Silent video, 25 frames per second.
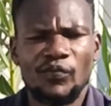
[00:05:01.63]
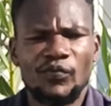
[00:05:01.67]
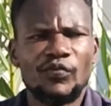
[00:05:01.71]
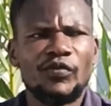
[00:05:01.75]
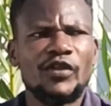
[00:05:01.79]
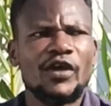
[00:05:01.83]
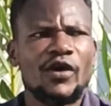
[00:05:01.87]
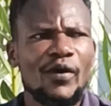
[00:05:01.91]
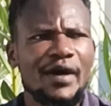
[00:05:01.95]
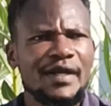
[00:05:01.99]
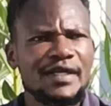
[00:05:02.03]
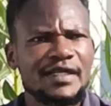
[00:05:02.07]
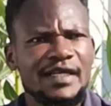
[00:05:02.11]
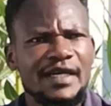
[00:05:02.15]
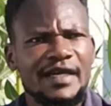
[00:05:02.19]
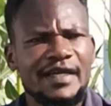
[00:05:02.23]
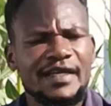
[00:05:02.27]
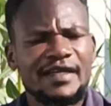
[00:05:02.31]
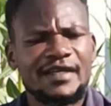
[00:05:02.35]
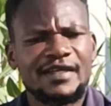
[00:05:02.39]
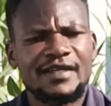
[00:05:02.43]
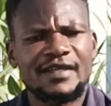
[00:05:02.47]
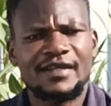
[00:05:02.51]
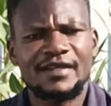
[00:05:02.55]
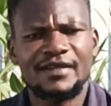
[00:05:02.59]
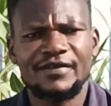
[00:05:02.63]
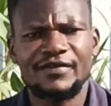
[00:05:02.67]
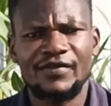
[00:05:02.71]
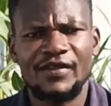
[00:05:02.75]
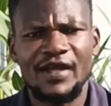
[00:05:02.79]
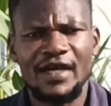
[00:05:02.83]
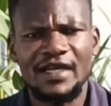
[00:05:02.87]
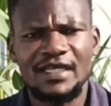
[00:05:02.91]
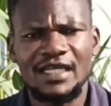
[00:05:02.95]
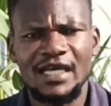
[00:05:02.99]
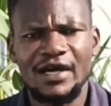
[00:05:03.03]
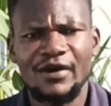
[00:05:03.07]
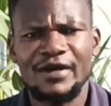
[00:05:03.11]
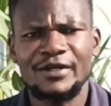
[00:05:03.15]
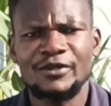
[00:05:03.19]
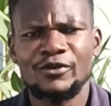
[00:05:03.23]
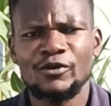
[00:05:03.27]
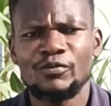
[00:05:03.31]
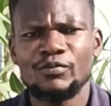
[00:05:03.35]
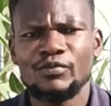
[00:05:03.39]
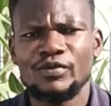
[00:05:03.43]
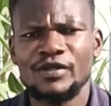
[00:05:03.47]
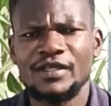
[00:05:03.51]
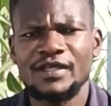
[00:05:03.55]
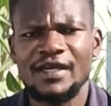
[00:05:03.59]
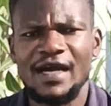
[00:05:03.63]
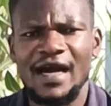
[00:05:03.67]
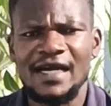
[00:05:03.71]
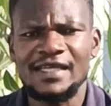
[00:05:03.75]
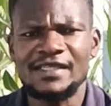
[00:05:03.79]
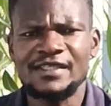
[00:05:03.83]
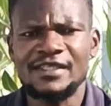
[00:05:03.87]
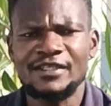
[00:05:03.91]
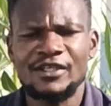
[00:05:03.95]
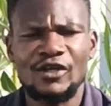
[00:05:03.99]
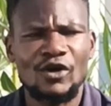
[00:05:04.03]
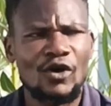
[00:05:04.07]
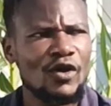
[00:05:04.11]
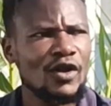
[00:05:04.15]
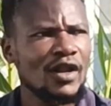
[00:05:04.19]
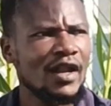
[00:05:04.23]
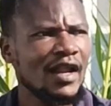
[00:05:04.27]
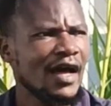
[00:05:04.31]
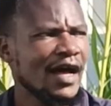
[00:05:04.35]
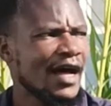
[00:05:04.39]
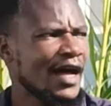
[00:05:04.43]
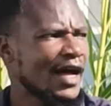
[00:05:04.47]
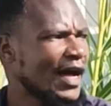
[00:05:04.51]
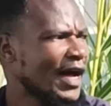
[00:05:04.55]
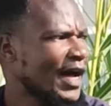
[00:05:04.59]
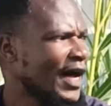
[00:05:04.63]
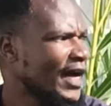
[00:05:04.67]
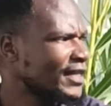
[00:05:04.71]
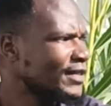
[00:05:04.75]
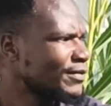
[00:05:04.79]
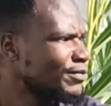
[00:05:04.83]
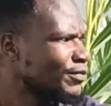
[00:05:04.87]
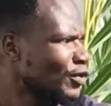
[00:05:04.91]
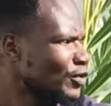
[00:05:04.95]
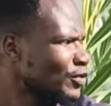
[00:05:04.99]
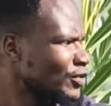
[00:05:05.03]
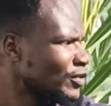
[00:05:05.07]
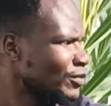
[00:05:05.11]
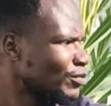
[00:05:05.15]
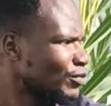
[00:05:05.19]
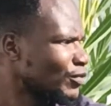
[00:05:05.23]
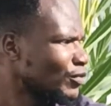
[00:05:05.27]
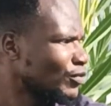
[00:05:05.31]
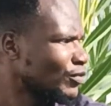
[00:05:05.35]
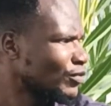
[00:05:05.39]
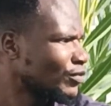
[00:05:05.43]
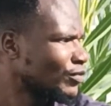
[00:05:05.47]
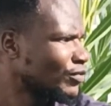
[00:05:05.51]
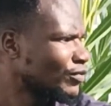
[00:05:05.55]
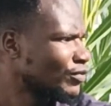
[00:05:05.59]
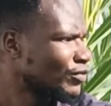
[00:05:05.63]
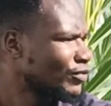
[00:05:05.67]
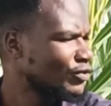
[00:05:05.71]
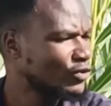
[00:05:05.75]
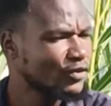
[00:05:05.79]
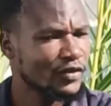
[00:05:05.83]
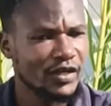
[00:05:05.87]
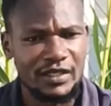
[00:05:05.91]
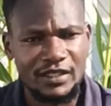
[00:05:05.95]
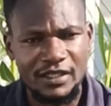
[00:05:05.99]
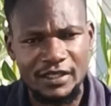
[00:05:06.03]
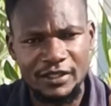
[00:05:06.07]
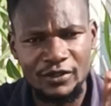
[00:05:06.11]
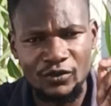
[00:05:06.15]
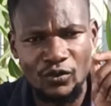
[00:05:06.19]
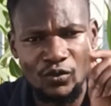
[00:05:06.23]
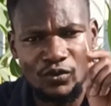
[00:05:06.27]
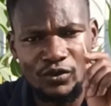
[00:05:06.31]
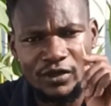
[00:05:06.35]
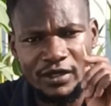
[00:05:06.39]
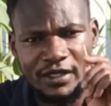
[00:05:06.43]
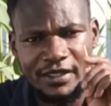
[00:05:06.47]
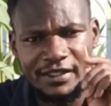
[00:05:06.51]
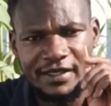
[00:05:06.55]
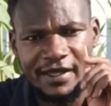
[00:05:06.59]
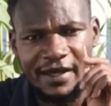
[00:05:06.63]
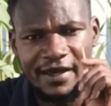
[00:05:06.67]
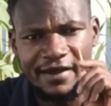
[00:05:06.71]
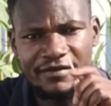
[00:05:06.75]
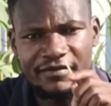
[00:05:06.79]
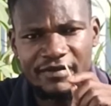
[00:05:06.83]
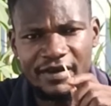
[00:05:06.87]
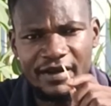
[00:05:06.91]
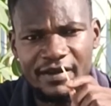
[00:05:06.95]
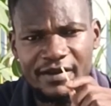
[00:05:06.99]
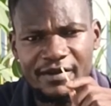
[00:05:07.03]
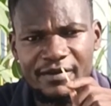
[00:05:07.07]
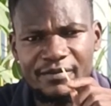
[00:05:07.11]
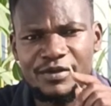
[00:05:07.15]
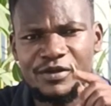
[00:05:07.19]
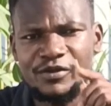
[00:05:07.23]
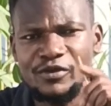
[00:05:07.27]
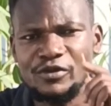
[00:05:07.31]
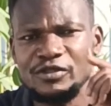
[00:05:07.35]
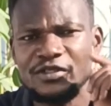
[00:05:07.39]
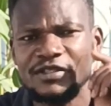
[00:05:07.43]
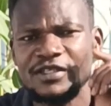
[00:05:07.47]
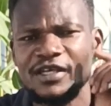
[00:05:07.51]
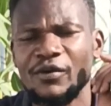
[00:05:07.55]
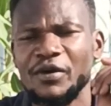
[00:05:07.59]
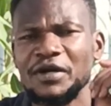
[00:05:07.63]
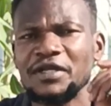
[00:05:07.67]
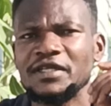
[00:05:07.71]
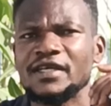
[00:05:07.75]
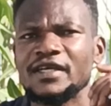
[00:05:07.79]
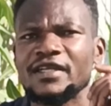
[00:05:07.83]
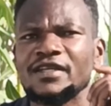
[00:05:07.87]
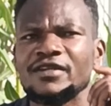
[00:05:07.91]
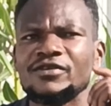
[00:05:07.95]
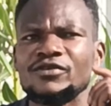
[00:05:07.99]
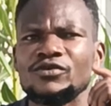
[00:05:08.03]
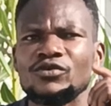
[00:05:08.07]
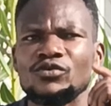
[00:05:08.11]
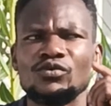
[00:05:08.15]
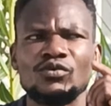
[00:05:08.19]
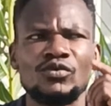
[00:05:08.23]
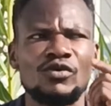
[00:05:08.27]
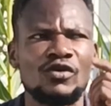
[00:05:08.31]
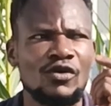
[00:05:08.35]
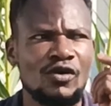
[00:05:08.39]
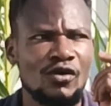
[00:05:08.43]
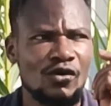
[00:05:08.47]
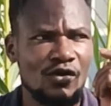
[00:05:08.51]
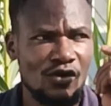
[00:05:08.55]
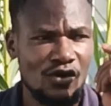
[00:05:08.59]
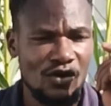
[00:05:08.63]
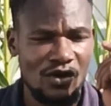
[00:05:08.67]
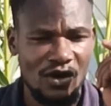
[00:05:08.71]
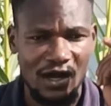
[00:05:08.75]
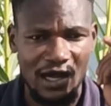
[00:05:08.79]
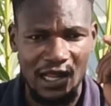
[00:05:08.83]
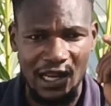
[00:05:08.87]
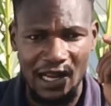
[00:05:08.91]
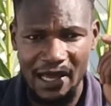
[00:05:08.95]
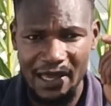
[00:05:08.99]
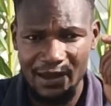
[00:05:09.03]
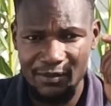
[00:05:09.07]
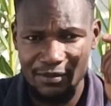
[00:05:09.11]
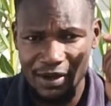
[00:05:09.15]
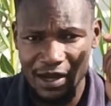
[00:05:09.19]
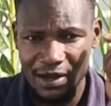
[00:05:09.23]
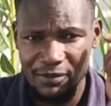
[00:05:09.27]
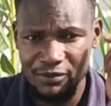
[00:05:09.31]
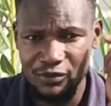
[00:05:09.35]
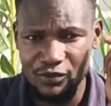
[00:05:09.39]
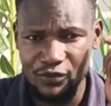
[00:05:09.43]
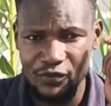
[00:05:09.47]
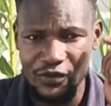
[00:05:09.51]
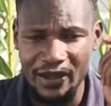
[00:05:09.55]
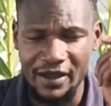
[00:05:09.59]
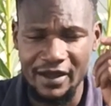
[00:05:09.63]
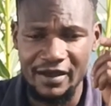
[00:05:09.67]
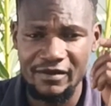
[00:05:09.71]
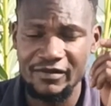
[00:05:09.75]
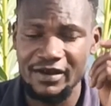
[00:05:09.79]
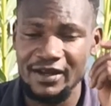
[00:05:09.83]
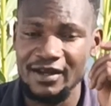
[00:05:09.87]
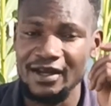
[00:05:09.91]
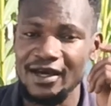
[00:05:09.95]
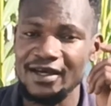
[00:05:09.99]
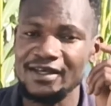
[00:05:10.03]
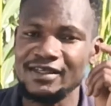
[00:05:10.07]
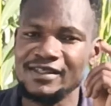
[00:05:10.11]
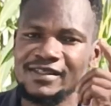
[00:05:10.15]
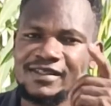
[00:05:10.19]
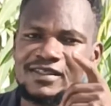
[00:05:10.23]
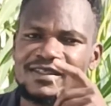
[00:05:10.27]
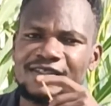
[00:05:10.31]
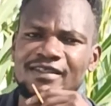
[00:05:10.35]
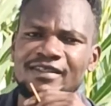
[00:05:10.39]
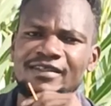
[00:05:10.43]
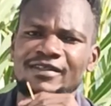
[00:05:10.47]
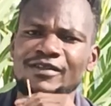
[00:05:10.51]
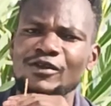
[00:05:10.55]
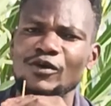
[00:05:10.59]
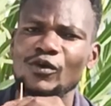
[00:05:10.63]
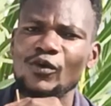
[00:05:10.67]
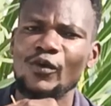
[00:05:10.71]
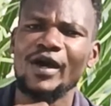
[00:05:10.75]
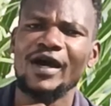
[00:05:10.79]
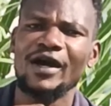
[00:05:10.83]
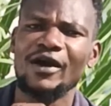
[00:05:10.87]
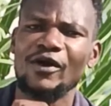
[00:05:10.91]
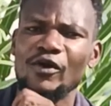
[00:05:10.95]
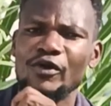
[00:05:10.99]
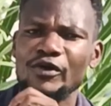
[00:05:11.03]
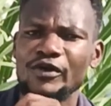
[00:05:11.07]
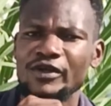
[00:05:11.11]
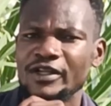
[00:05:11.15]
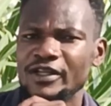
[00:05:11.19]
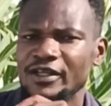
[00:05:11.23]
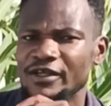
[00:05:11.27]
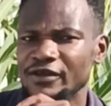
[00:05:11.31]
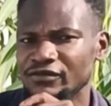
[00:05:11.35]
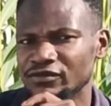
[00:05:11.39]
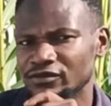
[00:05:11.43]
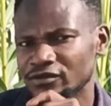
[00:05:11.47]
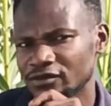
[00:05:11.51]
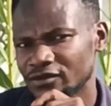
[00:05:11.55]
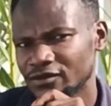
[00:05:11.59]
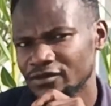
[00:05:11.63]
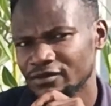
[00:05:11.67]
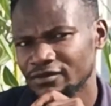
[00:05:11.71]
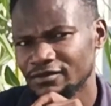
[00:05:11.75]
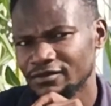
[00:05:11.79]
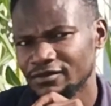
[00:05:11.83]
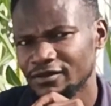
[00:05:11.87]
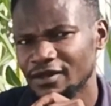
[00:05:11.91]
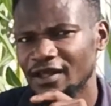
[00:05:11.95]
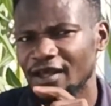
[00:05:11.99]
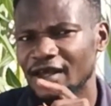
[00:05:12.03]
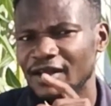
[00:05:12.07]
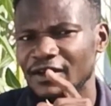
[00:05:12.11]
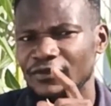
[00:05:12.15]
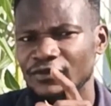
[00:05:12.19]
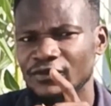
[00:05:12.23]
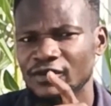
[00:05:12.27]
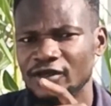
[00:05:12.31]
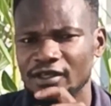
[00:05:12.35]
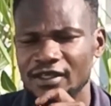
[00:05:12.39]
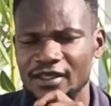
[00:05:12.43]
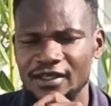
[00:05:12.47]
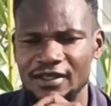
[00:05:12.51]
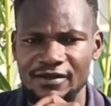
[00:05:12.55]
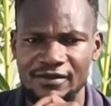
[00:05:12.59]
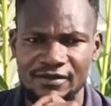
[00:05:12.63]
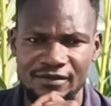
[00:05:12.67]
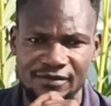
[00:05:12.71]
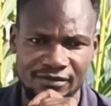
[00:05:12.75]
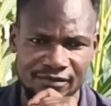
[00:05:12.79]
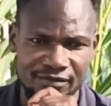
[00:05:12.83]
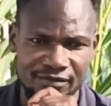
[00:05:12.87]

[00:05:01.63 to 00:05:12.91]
they wanted that tower to be as tall as possible so that it could reach heaven, because they wanted to climb up to the heaven and see where God lives. And 3,